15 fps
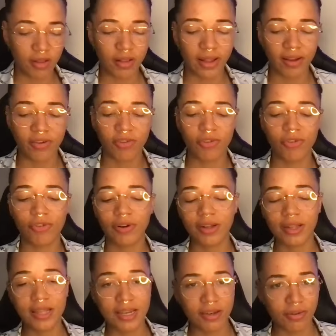like
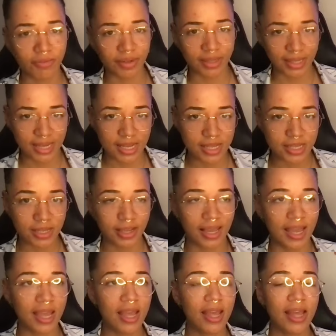struggling to release
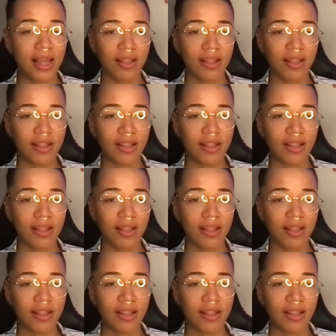okay